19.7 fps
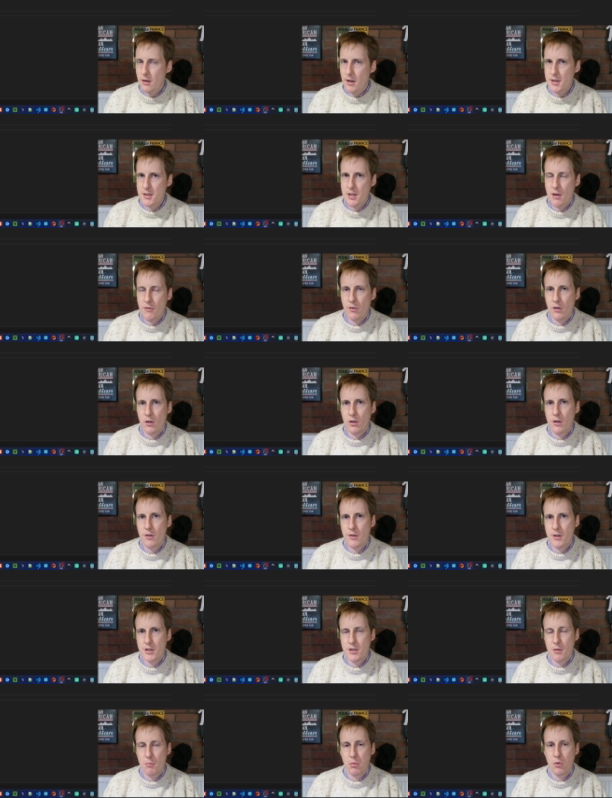let's have a look at
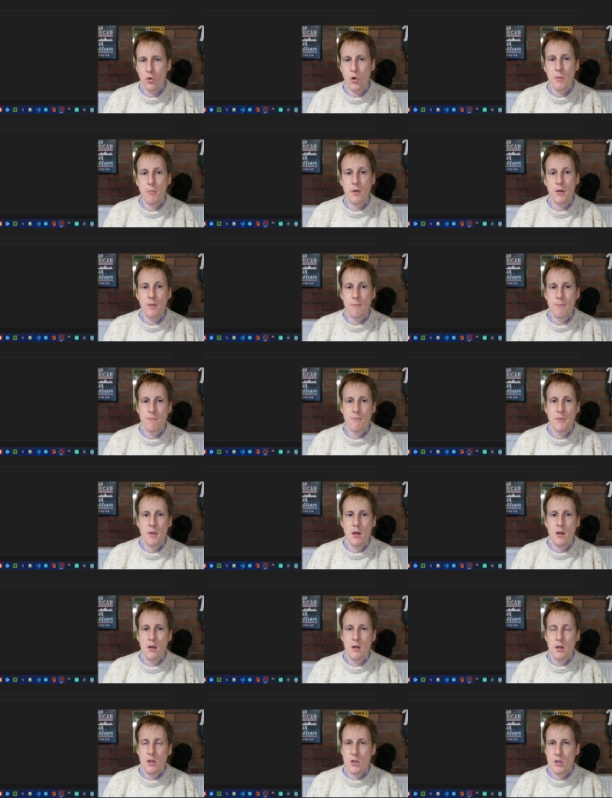this deployment.
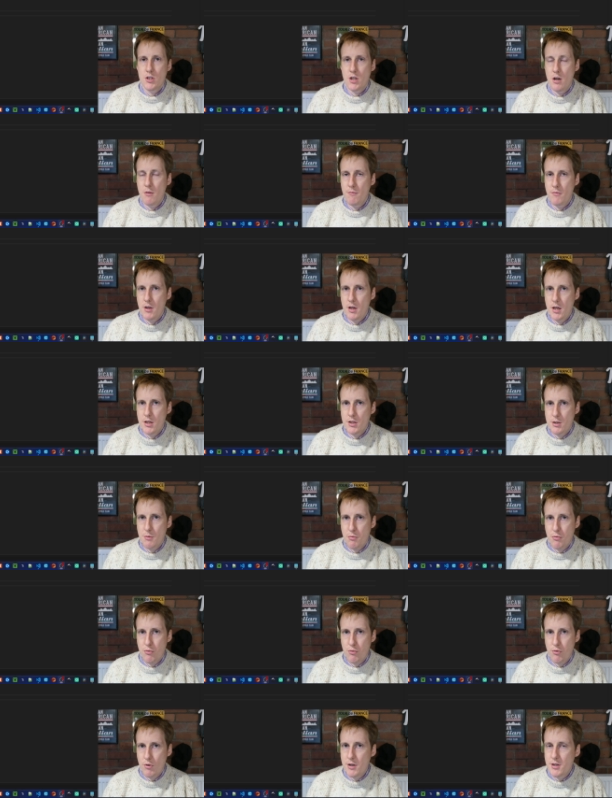So it's a
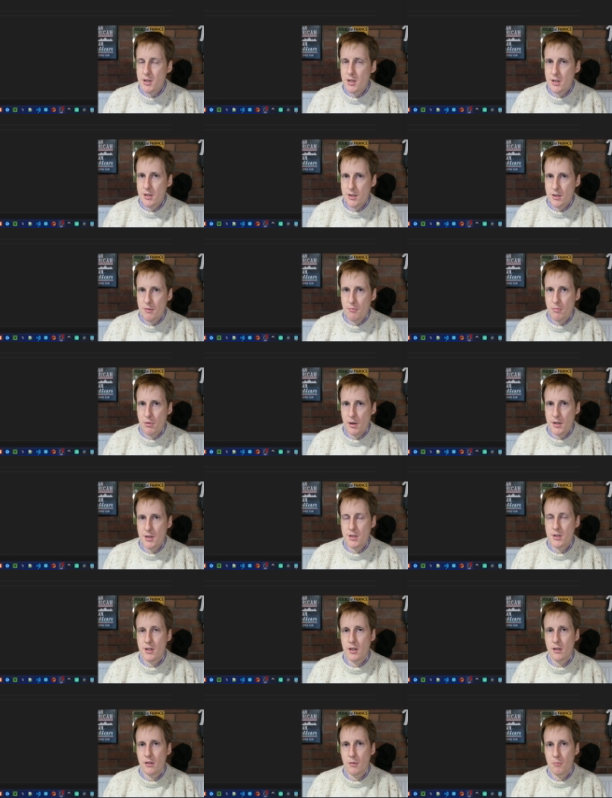pretty
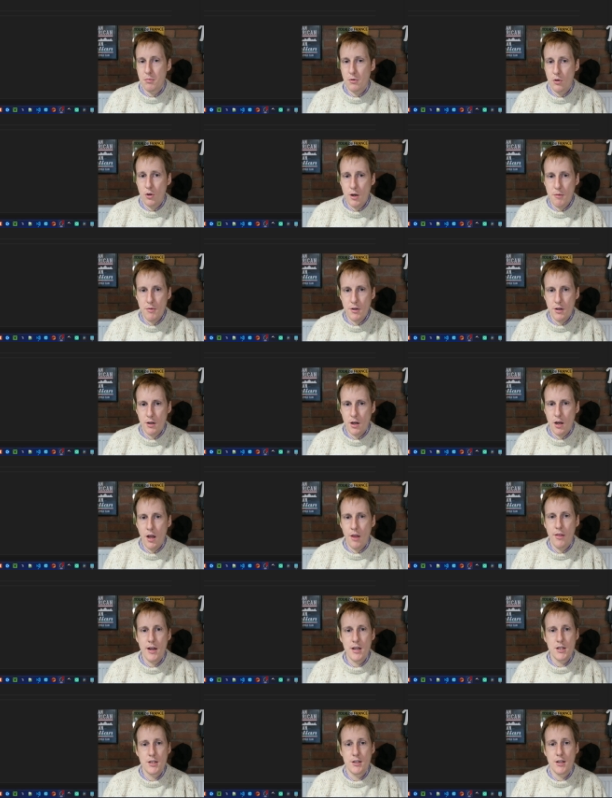simplistic deployment,
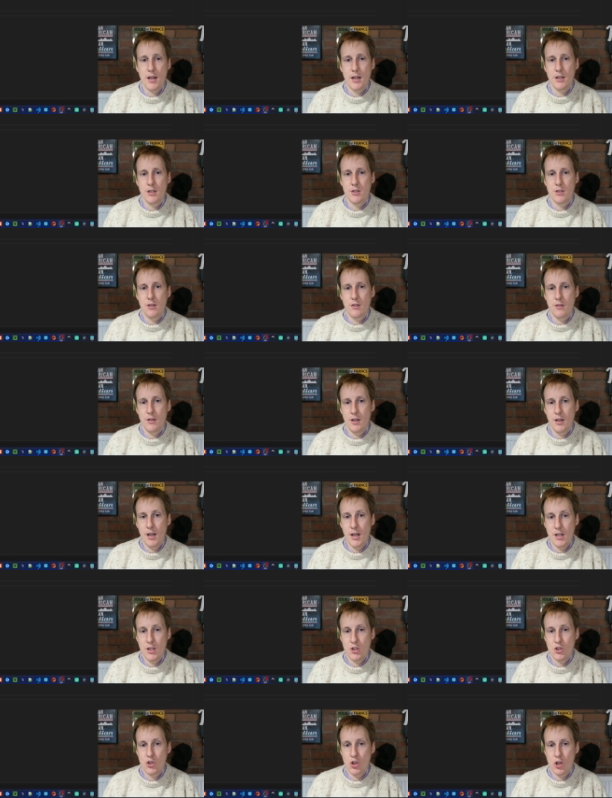and that's thanks to the
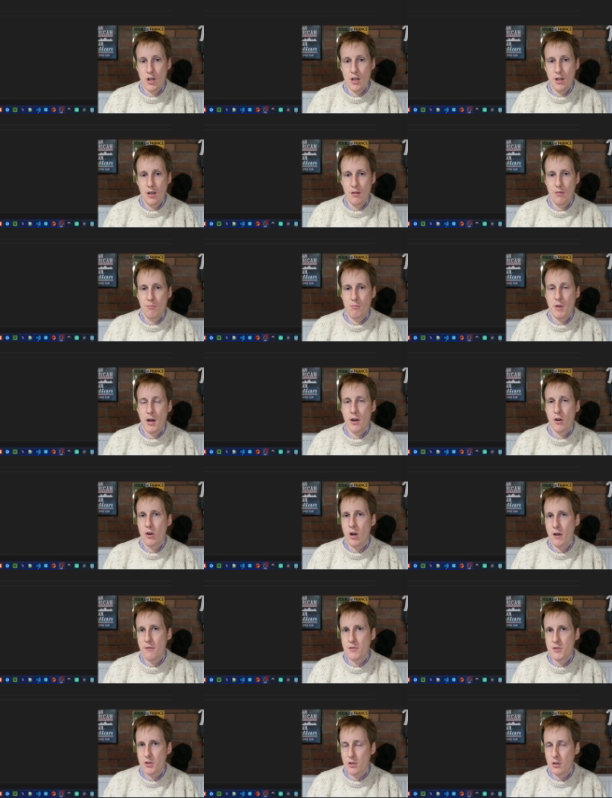ItzG
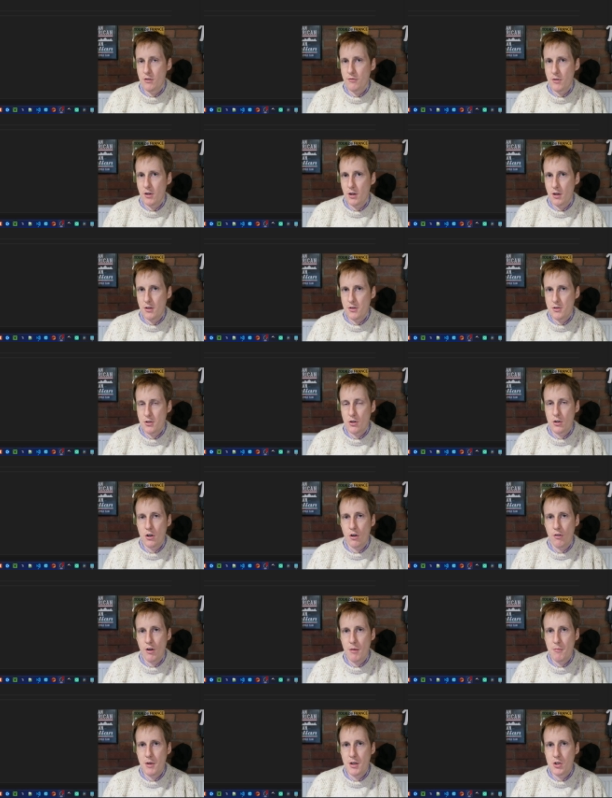Minecraft server
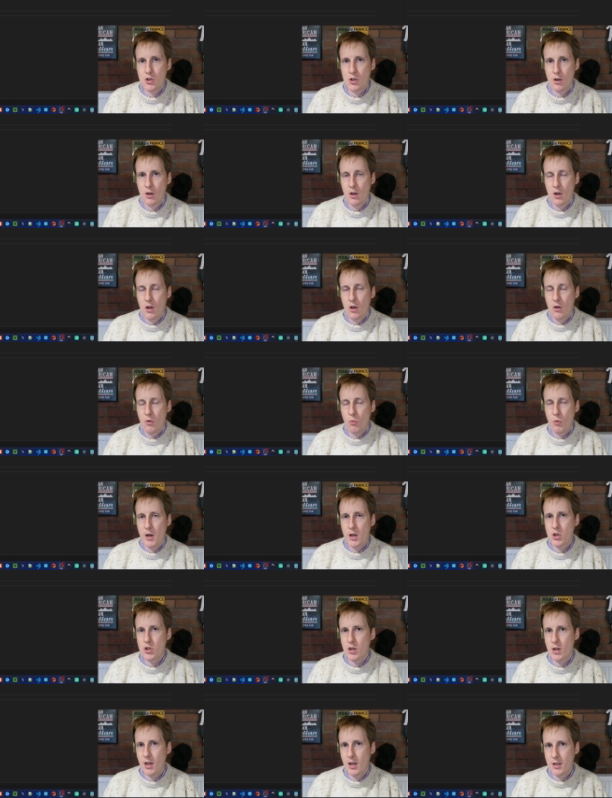Docker image,
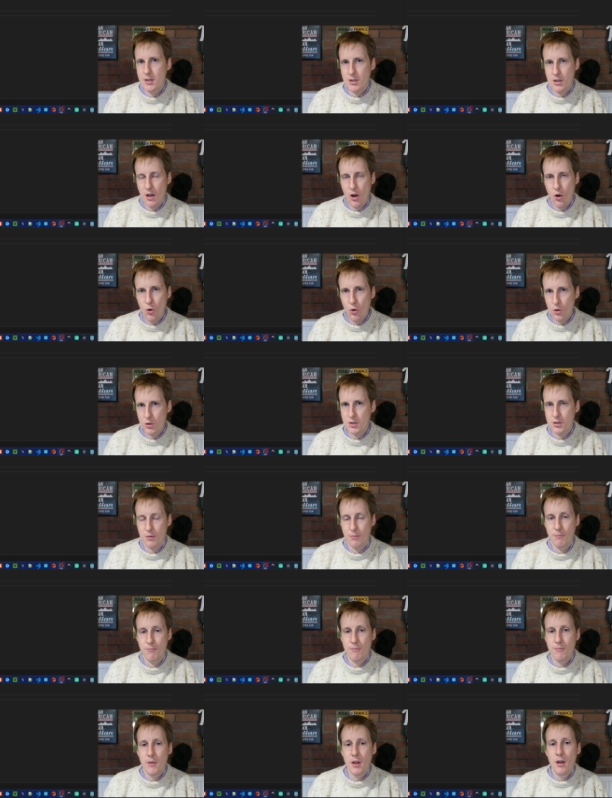which is
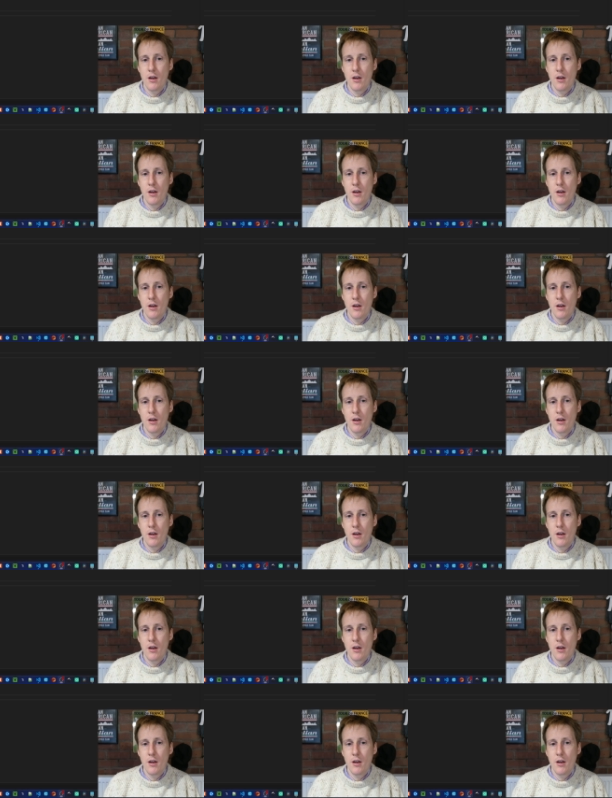awesome.